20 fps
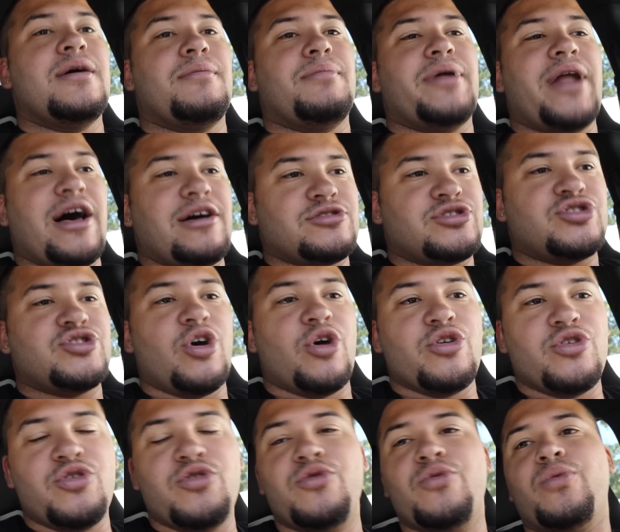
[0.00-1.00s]
but I'll show
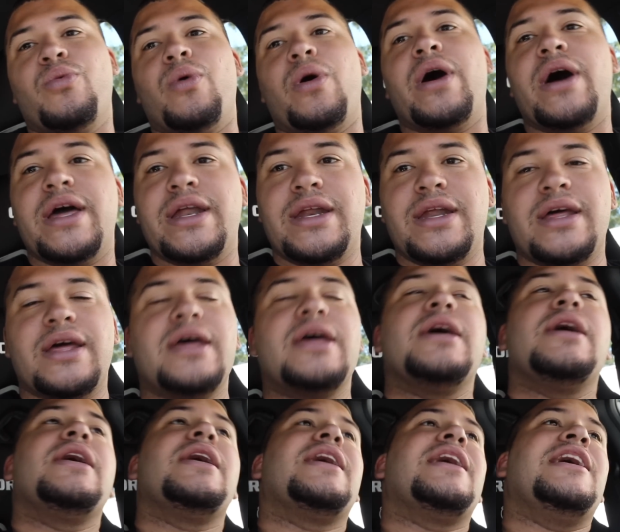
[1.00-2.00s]
you what,
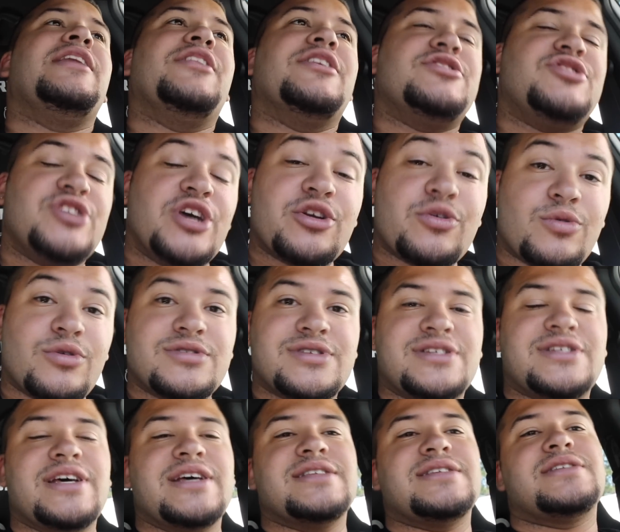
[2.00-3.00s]
in the general
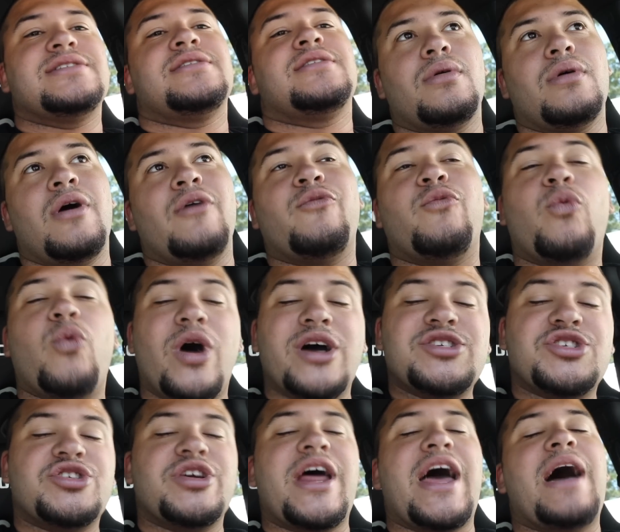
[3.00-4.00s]
sense of what
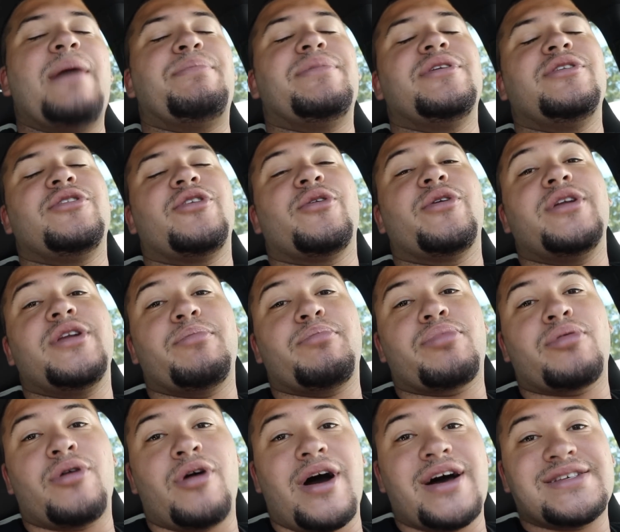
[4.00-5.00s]
should happen during the
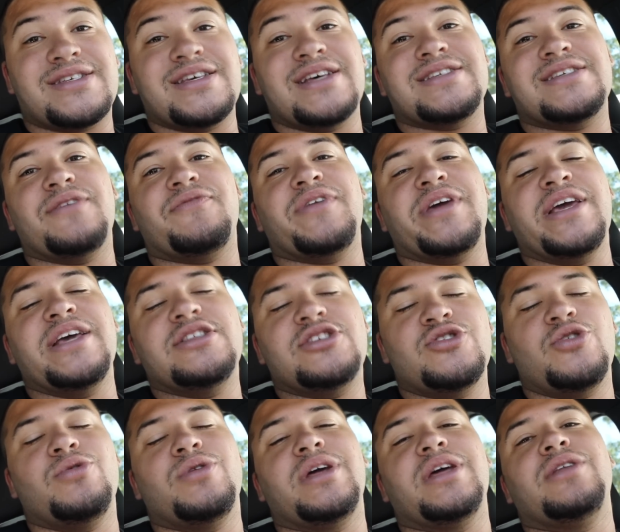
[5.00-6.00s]
process of
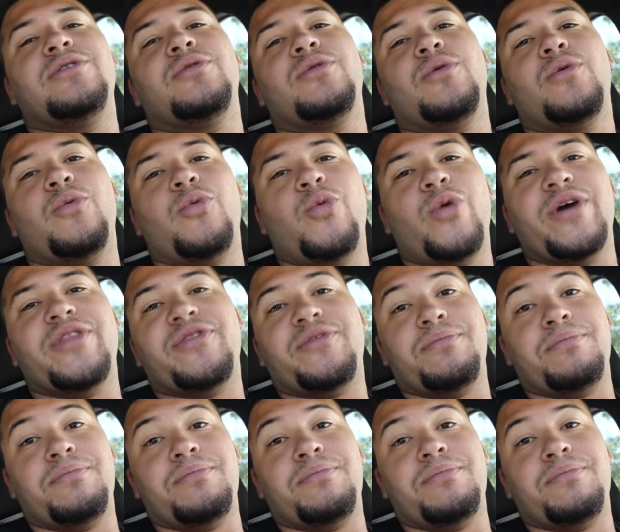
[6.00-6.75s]
e-tuning with